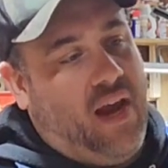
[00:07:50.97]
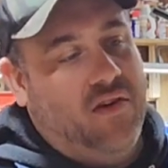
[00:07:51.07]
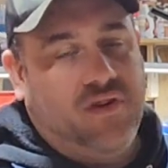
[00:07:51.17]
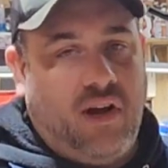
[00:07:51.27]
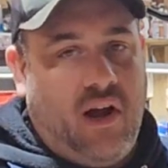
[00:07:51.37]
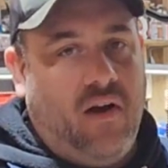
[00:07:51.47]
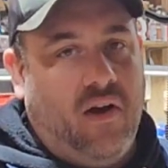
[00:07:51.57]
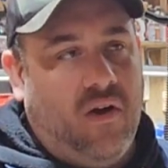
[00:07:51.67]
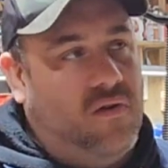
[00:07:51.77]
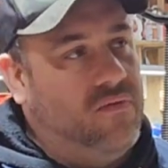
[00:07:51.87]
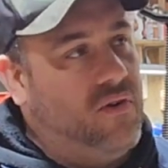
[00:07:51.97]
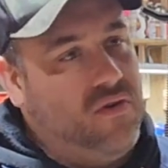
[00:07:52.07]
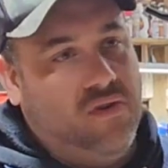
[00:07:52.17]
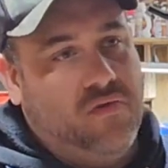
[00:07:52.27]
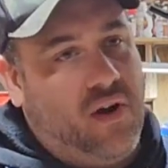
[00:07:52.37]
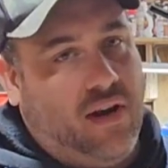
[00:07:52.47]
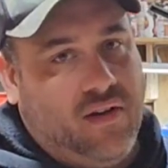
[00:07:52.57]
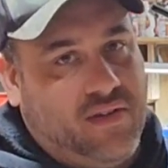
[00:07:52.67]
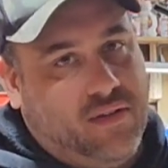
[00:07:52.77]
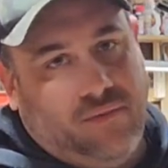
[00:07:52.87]
case scenario versus running a
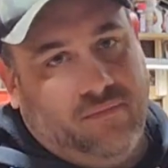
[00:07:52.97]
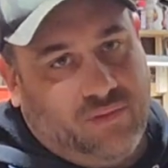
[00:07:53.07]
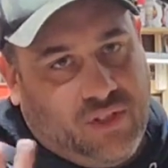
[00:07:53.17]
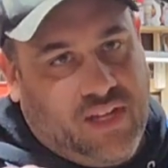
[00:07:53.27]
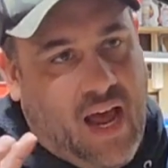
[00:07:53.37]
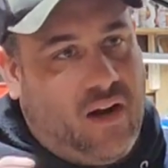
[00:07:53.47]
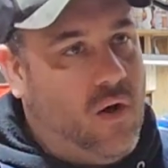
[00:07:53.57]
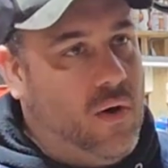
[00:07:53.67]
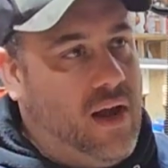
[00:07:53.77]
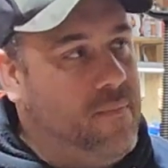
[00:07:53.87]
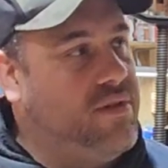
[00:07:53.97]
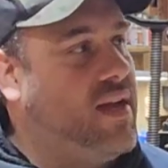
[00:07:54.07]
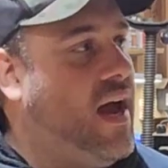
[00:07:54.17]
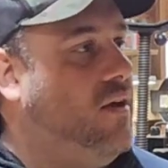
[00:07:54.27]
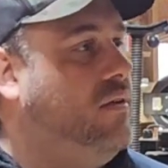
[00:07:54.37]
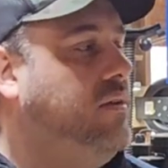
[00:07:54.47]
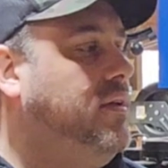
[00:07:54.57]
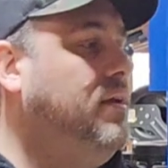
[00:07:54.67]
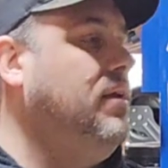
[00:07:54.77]
stock OEM style.